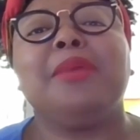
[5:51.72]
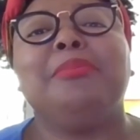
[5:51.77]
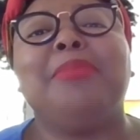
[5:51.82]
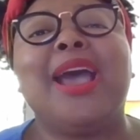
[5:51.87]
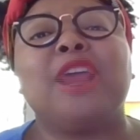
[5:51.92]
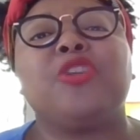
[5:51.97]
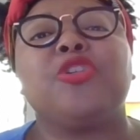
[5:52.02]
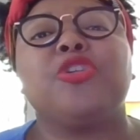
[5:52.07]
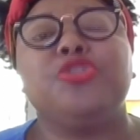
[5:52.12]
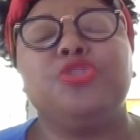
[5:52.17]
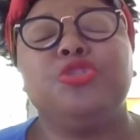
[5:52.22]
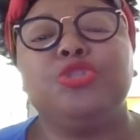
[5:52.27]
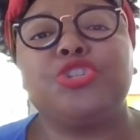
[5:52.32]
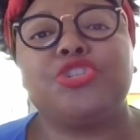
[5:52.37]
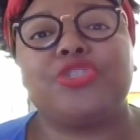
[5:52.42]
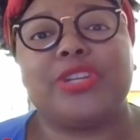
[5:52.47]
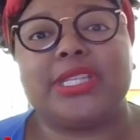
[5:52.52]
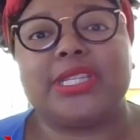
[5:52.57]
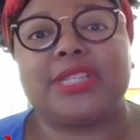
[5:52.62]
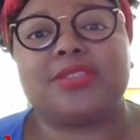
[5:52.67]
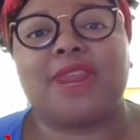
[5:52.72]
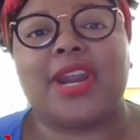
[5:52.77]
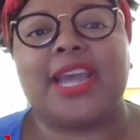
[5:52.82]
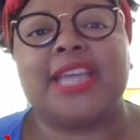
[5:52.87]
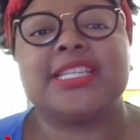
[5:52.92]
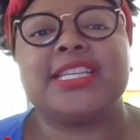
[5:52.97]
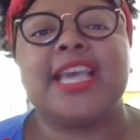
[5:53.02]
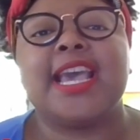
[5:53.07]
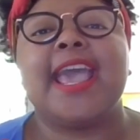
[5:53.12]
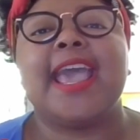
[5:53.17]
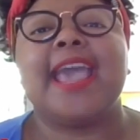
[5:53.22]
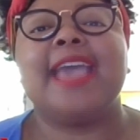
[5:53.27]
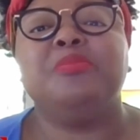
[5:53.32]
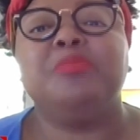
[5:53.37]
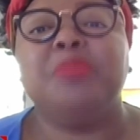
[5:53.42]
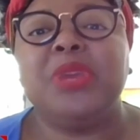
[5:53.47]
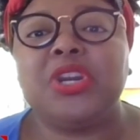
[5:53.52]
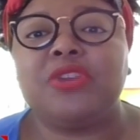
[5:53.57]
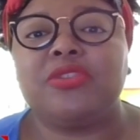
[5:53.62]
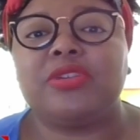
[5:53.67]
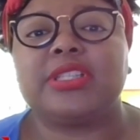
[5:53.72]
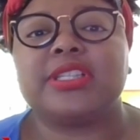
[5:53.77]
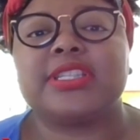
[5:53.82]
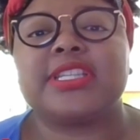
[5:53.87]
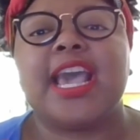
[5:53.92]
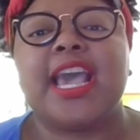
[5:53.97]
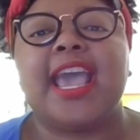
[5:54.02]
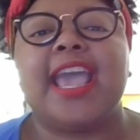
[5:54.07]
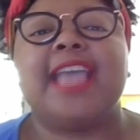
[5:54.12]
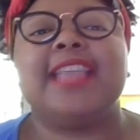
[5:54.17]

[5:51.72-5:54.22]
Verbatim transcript: micronutrients, right, and minerals.